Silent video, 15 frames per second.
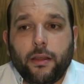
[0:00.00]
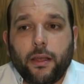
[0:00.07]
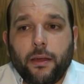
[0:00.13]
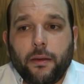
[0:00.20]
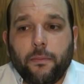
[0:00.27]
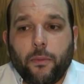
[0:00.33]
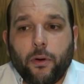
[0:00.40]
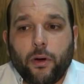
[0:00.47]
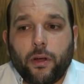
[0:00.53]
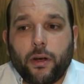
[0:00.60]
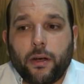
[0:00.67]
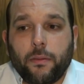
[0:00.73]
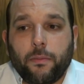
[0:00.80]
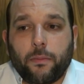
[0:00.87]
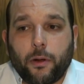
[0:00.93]
the
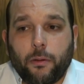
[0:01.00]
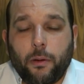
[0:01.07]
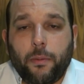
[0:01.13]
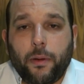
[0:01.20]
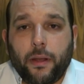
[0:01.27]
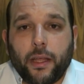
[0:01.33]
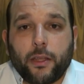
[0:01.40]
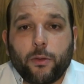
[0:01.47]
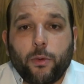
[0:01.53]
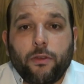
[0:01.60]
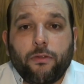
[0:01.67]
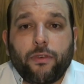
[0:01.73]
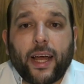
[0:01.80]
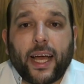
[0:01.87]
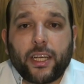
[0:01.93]
more probable that it will
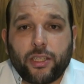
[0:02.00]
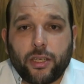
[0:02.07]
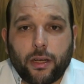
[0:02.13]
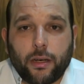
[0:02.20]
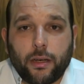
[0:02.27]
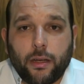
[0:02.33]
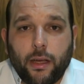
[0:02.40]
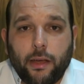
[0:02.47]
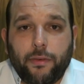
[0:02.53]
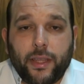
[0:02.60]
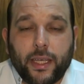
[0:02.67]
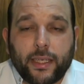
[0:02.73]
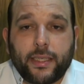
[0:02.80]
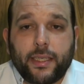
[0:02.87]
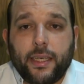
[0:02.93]
fracture if
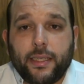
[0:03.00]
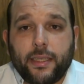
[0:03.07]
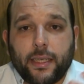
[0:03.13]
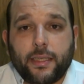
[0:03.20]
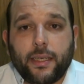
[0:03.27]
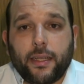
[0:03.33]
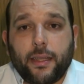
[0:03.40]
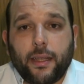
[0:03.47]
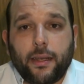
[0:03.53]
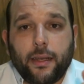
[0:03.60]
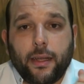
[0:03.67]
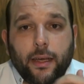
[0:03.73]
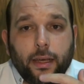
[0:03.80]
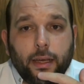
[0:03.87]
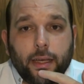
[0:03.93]
it exceeds a
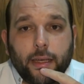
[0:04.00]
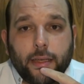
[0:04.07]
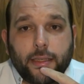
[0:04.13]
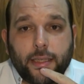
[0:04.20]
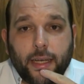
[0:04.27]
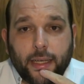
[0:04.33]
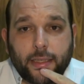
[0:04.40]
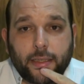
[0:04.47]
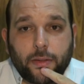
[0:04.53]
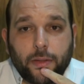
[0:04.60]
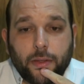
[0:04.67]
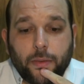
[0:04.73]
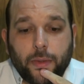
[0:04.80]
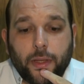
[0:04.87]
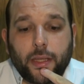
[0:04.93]
certain
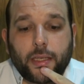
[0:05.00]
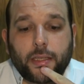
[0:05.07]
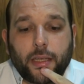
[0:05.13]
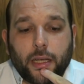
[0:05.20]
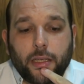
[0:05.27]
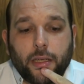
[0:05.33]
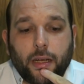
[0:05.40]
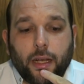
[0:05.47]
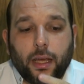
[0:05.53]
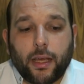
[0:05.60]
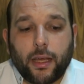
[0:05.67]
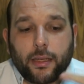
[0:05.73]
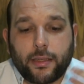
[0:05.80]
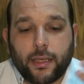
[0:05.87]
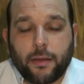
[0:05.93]
stress within the structure,
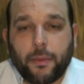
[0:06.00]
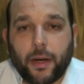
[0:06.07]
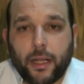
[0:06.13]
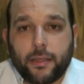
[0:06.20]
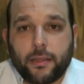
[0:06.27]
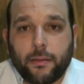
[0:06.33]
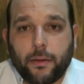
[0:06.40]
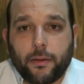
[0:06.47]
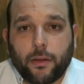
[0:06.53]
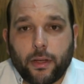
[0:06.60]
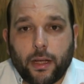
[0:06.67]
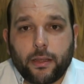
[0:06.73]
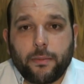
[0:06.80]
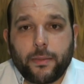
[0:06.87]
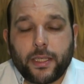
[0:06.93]
like a sigma ultimate or
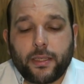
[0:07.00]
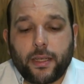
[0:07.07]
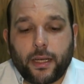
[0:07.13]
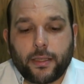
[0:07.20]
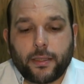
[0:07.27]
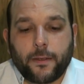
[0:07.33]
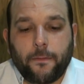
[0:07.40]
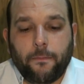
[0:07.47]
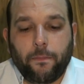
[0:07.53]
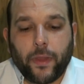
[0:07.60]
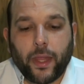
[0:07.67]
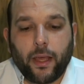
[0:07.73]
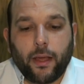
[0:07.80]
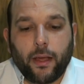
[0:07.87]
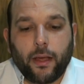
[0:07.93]
the ultimate stress.
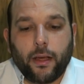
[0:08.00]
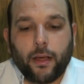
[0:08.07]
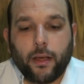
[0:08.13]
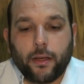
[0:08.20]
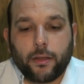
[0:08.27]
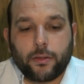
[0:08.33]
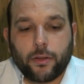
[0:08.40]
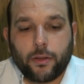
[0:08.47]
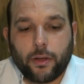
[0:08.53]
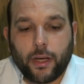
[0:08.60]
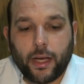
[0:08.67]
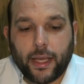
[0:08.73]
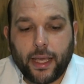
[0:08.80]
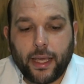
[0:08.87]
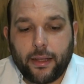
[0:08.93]
So
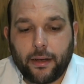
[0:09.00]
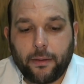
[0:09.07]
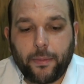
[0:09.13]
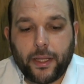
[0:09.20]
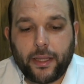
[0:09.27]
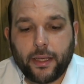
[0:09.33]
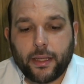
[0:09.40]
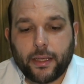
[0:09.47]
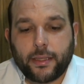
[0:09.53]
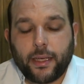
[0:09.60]
again, repeating